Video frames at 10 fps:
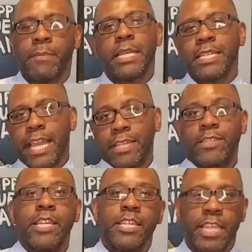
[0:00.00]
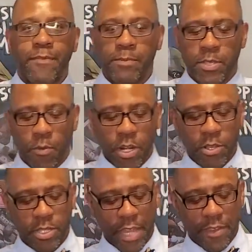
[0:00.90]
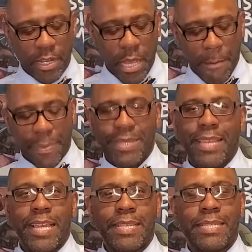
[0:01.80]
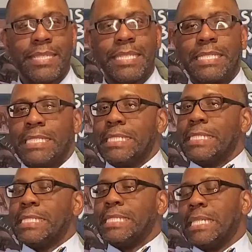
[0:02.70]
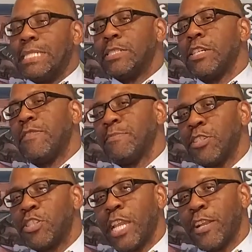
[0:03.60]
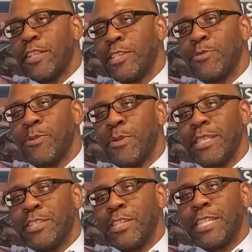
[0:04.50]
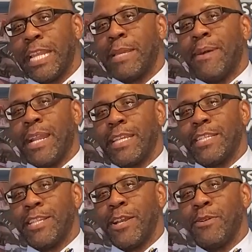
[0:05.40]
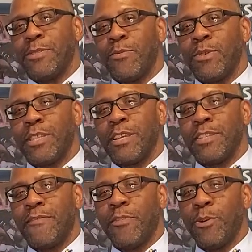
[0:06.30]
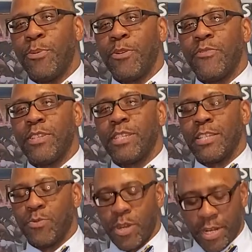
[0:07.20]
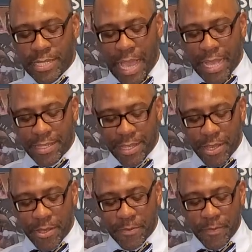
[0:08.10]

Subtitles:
Yes, give them some 107. But this, I don't know if I'm just sharing this one with just anybody. The foolproof is where it's at. So